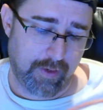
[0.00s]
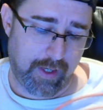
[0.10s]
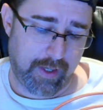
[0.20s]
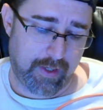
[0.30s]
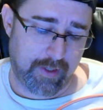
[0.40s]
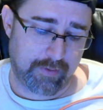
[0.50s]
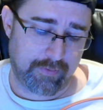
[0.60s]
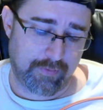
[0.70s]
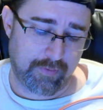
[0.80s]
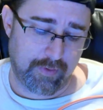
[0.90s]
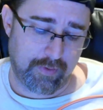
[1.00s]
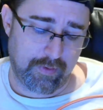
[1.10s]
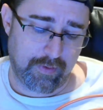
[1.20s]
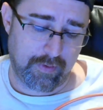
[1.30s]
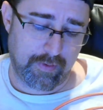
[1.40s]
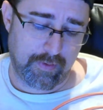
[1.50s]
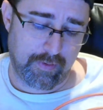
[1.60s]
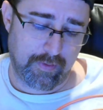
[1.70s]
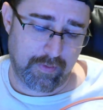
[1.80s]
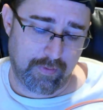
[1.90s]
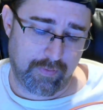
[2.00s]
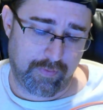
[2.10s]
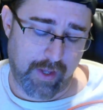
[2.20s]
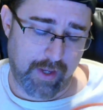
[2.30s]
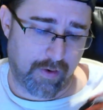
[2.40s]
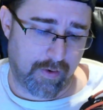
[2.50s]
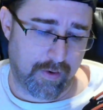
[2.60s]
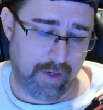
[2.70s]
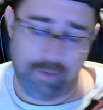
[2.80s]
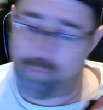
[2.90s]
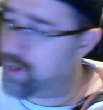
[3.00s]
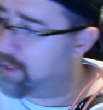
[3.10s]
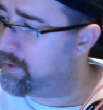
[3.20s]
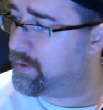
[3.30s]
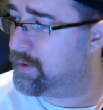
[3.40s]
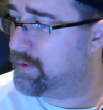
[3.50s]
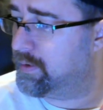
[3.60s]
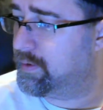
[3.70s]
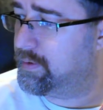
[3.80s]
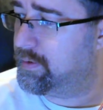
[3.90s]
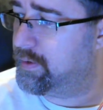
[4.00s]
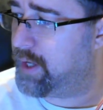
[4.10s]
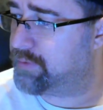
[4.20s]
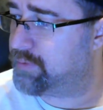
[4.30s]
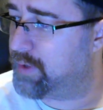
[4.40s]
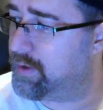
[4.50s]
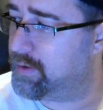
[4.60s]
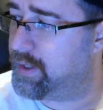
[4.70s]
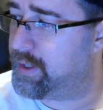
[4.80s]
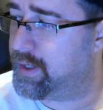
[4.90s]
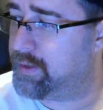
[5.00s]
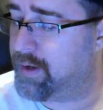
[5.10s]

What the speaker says: and they are a winner at $388,